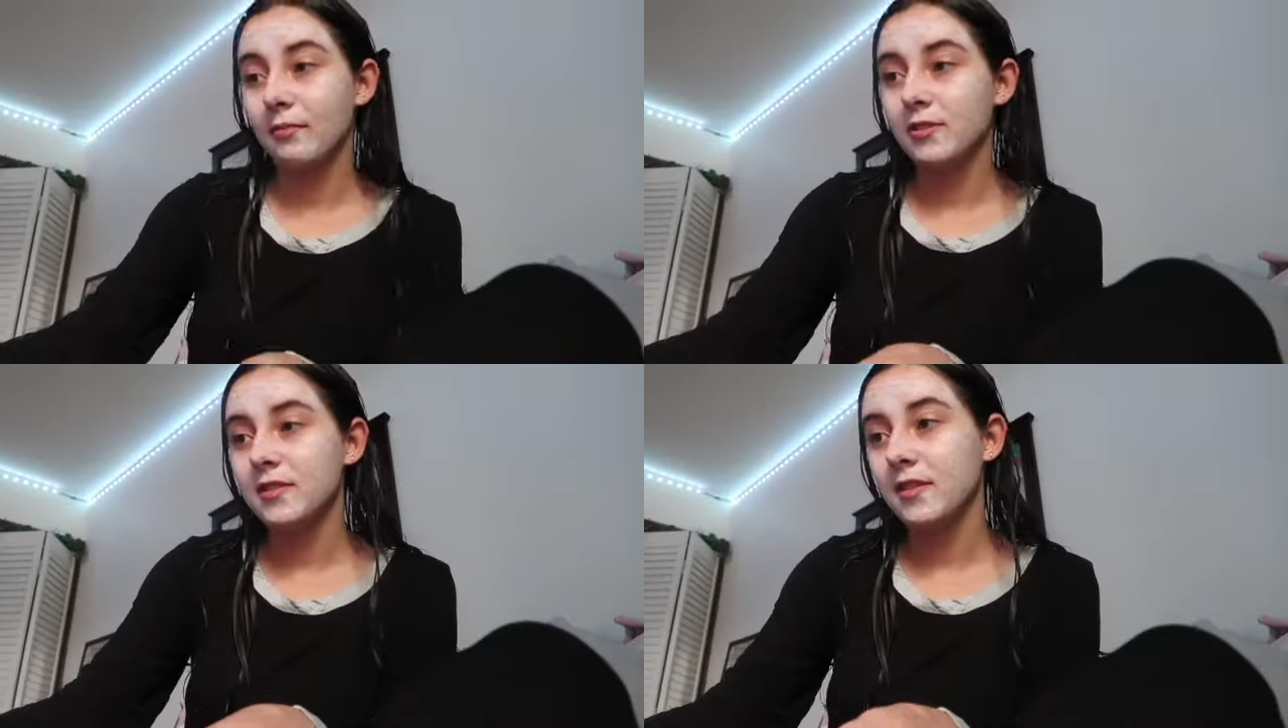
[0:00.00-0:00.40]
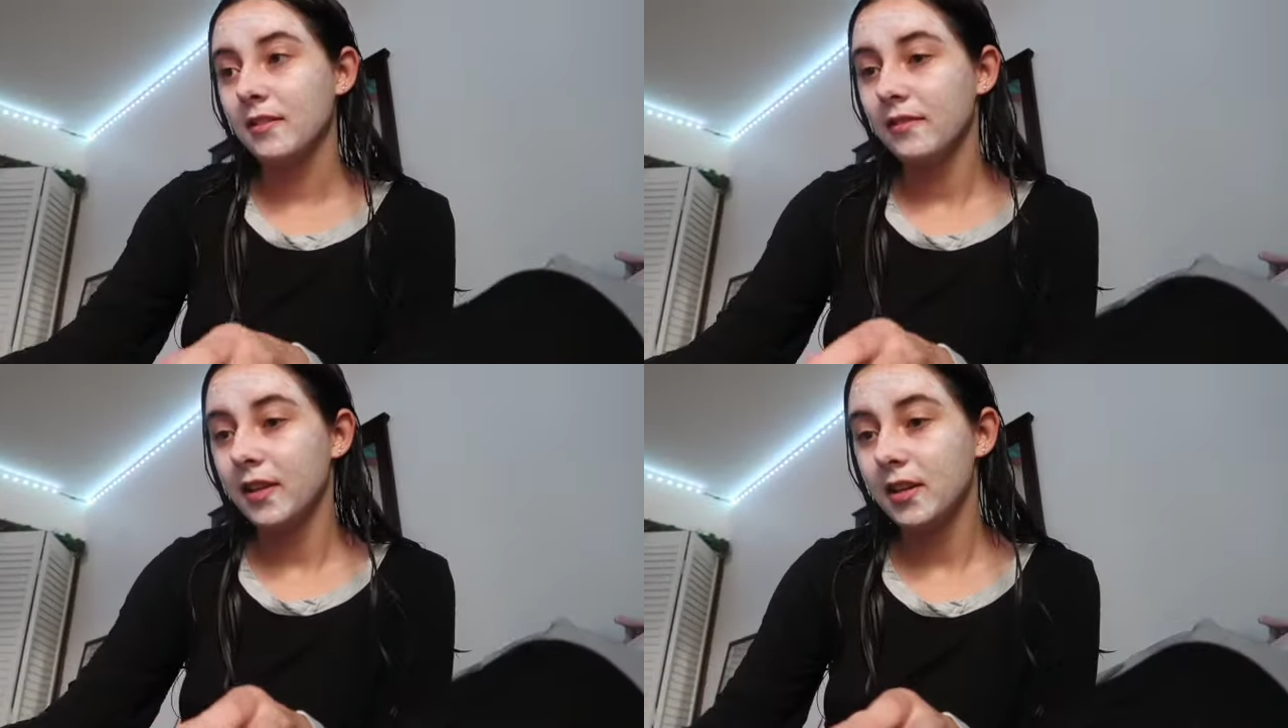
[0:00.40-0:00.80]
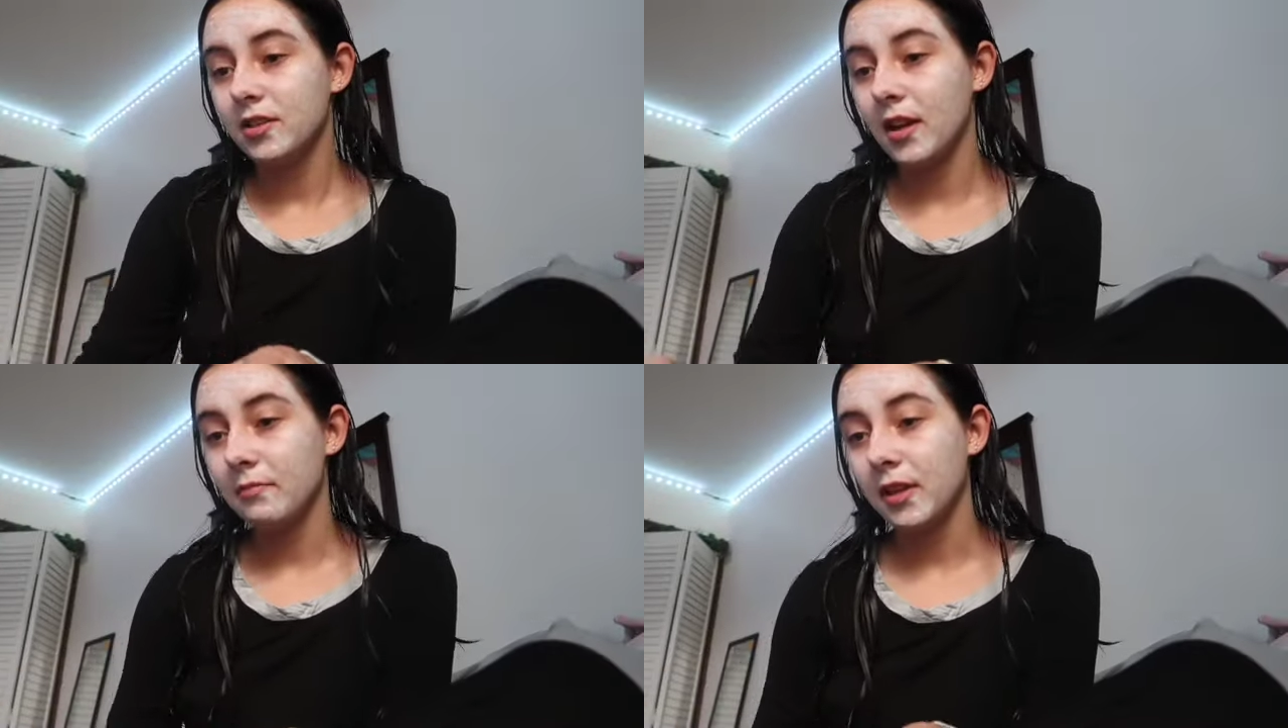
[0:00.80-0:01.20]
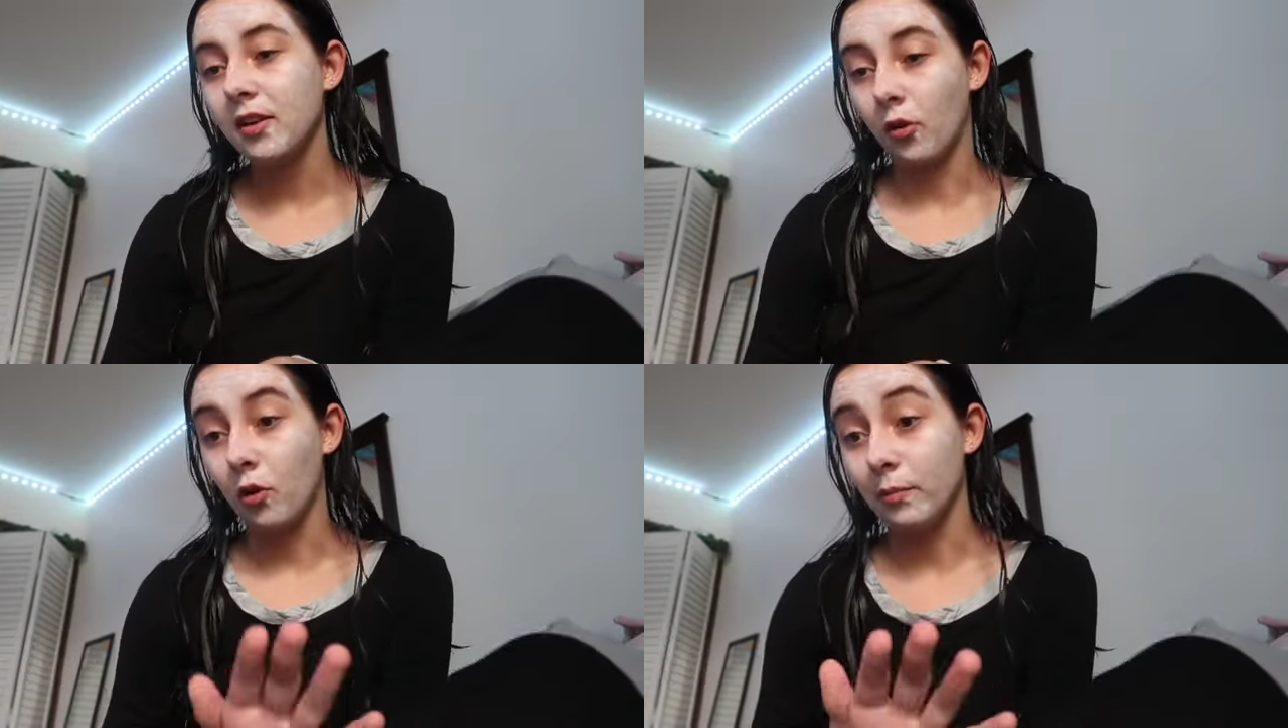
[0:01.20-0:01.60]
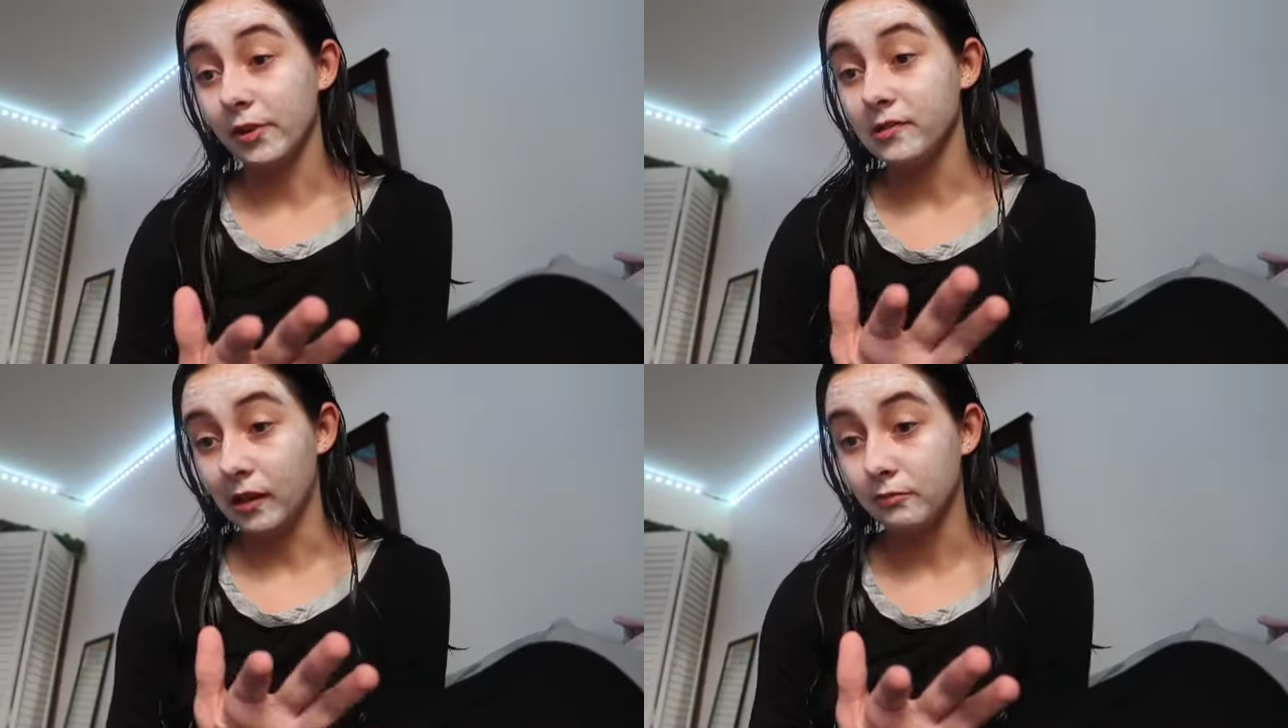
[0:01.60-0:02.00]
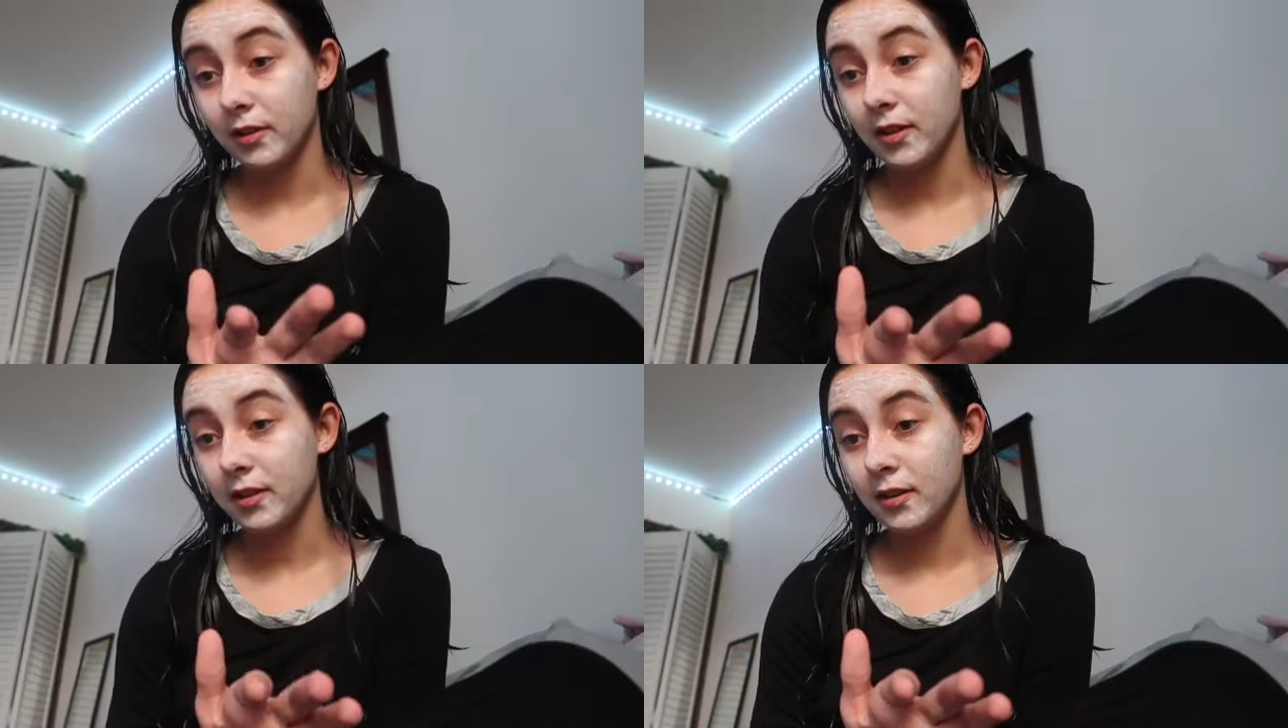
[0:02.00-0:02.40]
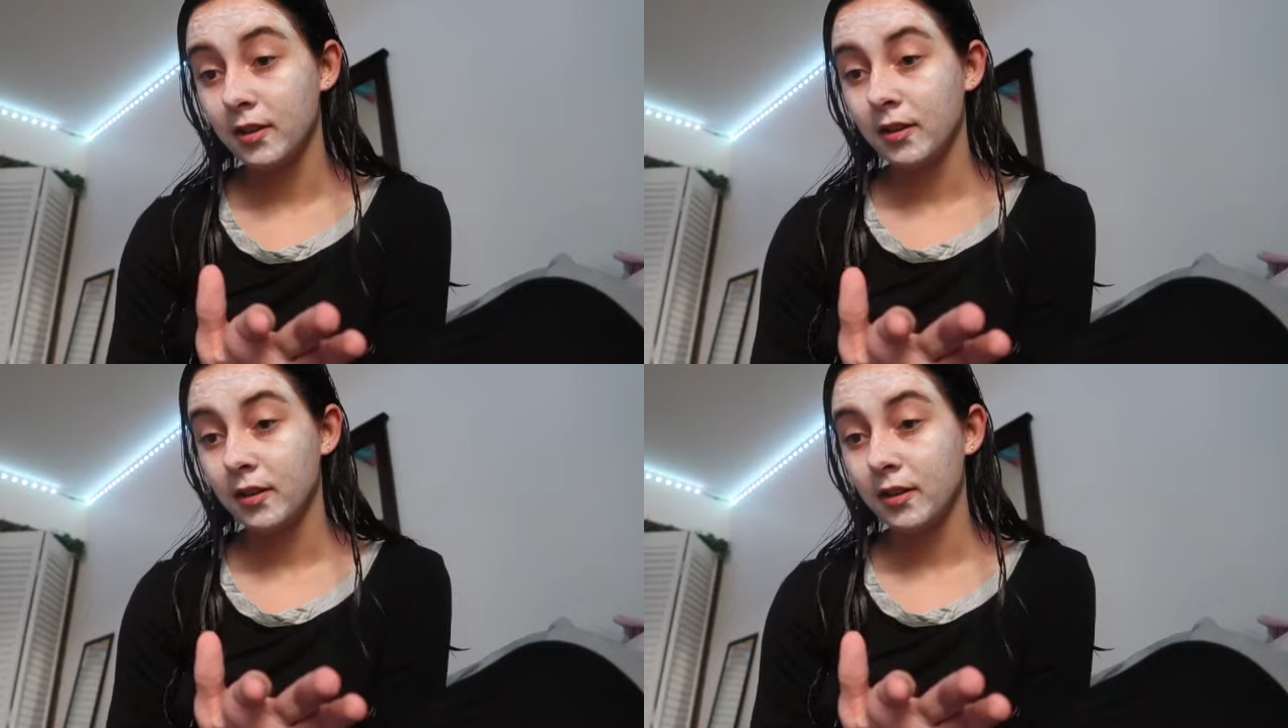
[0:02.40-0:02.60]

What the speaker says: I'm just gonna finish. I'm like almost done with it.